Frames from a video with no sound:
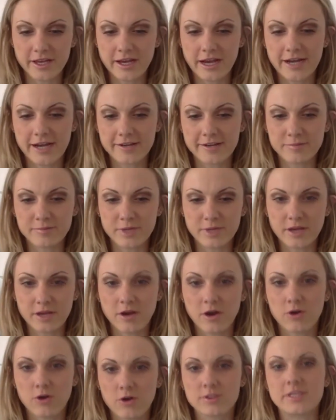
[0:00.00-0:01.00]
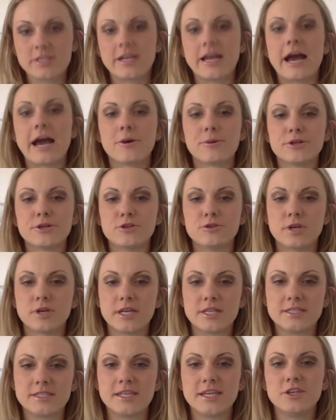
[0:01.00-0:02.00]
kind of being halted how are you
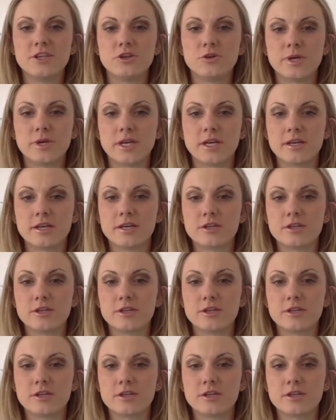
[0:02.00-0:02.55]
continuing